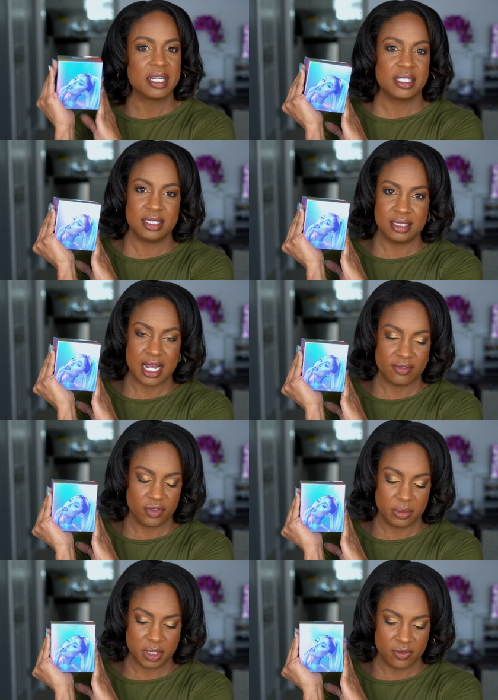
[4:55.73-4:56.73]
this is not
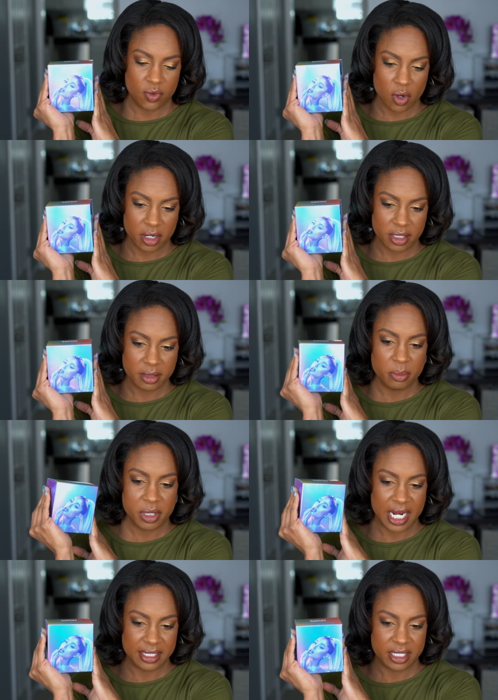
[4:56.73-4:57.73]
from Sephora,
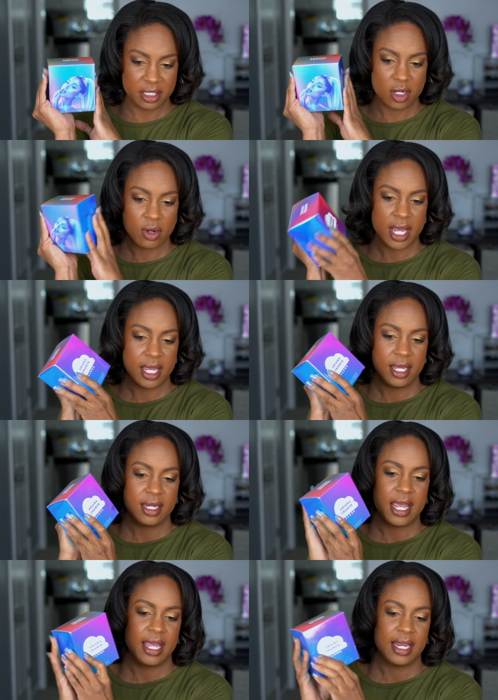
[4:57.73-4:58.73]
but I did go
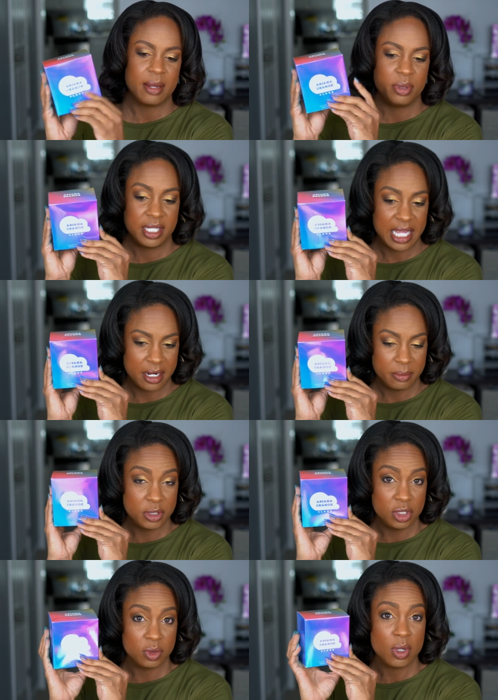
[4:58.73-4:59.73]
ahead and I picked that up
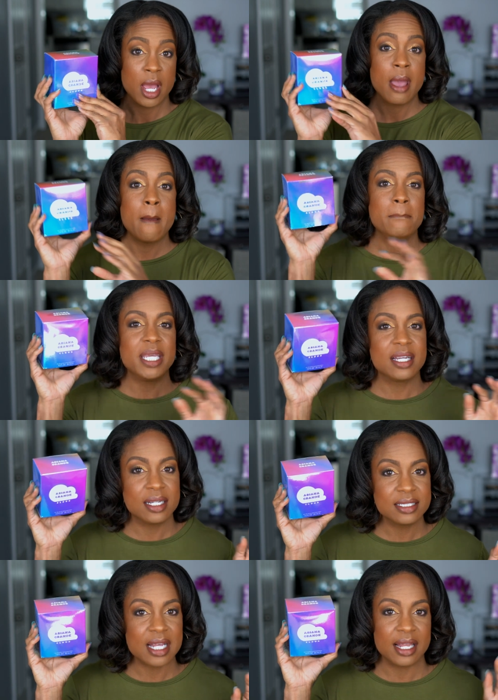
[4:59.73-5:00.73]
too.
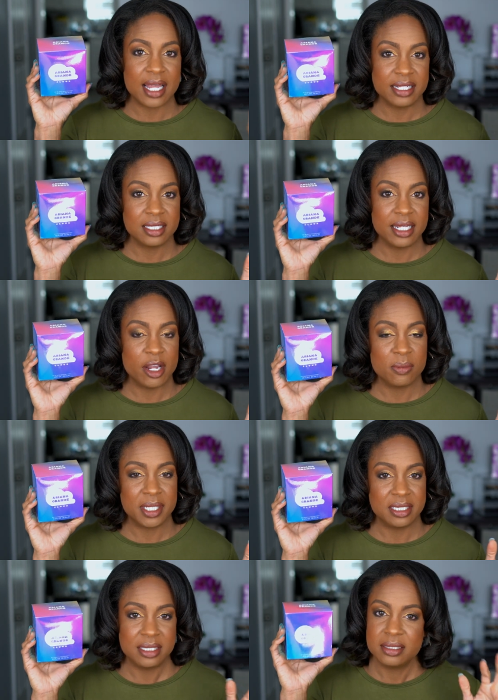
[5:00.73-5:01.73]
Because I like to layer
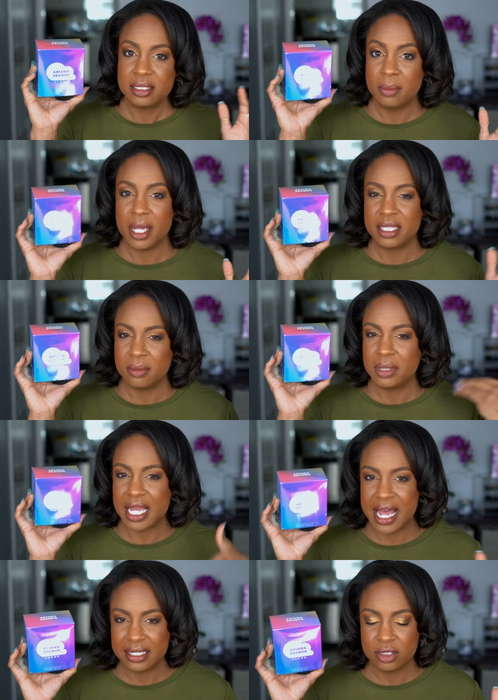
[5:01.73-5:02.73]
my scents to make them
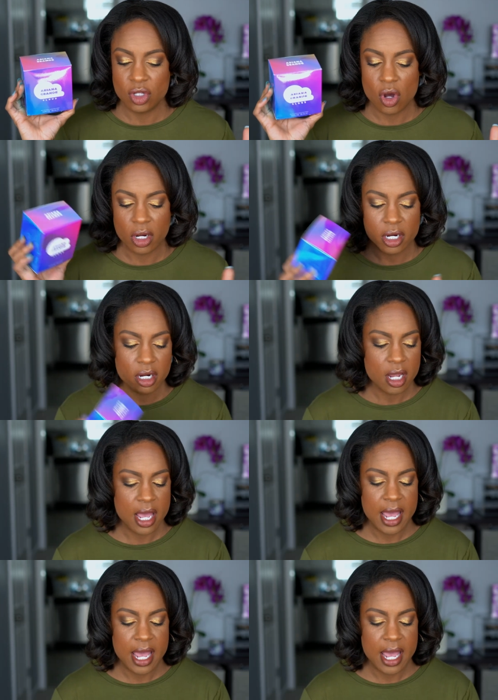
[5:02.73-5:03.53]
last longer.